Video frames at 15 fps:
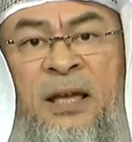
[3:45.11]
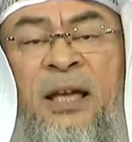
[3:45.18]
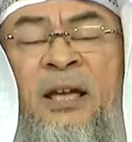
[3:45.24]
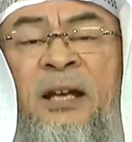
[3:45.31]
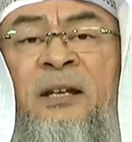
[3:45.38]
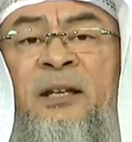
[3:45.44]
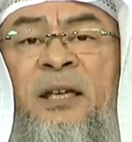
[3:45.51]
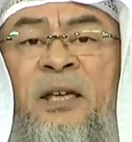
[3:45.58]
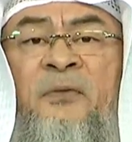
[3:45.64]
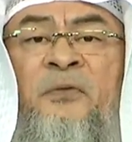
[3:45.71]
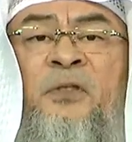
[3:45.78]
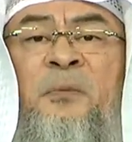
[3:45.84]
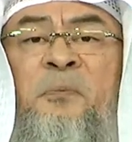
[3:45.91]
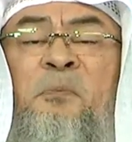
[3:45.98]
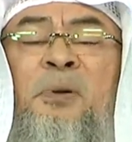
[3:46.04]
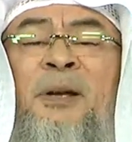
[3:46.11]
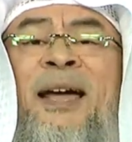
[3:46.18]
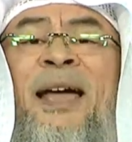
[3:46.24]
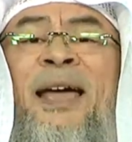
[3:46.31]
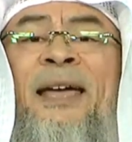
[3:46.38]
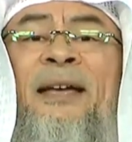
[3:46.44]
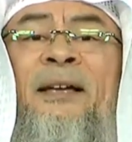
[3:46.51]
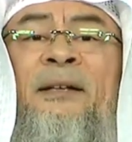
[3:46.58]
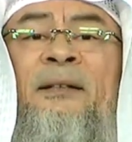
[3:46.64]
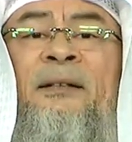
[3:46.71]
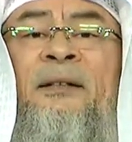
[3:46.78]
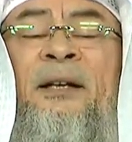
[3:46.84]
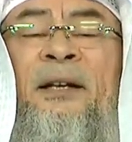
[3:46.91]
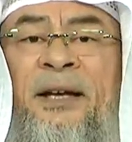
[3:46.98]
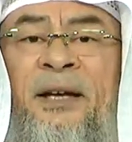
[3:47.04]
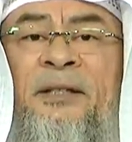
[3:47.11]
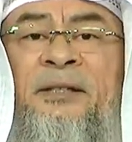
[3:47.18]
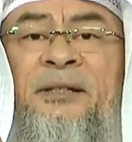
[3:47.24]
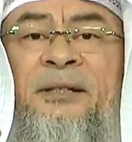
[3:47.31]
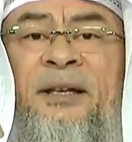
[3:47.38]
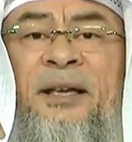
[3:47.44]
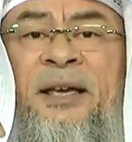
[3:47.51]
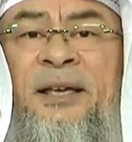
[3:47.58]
And if the plague hits